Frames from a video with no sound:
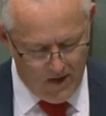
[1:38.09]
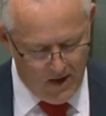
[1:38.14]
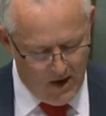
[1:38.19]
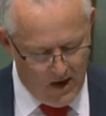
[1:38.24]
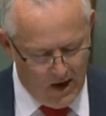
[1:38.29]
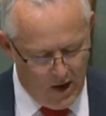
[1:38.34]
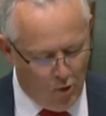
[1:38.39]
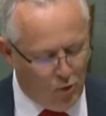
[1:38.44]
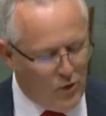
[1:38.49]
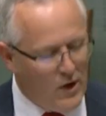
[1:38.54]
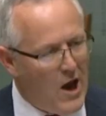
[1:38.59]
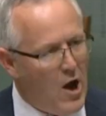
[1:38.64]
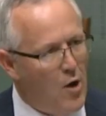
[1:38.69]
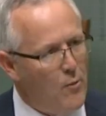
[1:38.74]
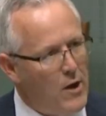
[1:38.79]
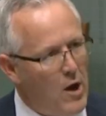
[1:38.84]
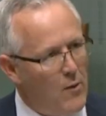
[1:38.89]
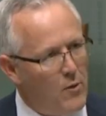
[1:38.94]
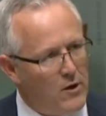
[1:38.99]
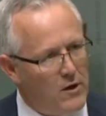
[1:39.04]
He'll now be
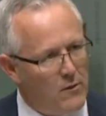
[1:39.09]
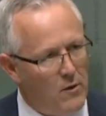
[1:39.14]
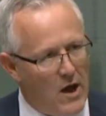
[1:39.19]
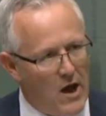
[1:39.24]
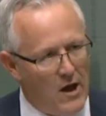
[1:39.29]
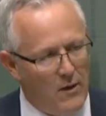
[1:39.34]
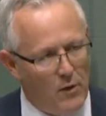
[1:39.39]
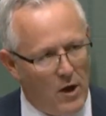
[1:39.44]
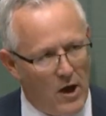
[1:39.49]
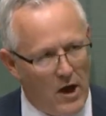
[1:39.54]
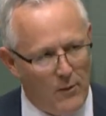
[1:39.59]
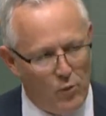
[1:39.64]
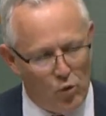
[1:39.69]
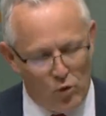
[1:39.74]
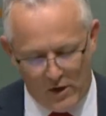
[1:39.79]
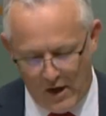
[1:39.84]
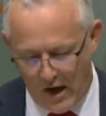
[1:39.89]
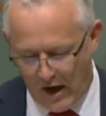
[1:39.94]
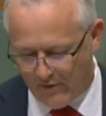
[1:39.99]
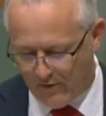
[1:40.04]
able to
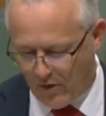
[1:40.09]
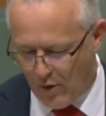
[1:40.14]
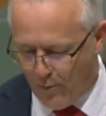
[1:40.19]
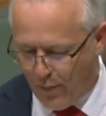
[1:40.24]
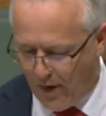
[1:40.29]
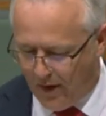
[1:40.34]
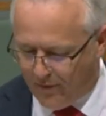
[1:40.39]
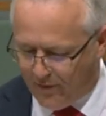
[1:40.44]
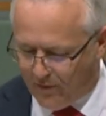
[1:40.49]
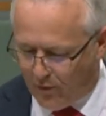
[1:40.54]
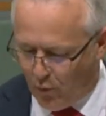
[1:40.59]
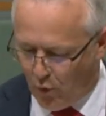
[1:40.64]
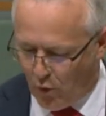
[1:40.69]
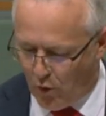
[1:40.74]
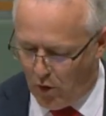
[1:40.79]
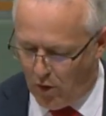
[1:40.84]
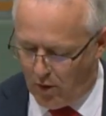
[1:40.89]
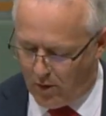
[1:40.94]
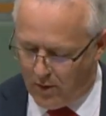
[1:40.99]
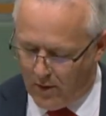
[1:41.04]
catch the bus to
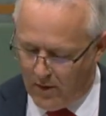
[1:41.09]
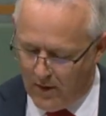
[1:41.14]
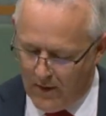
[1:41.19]
work.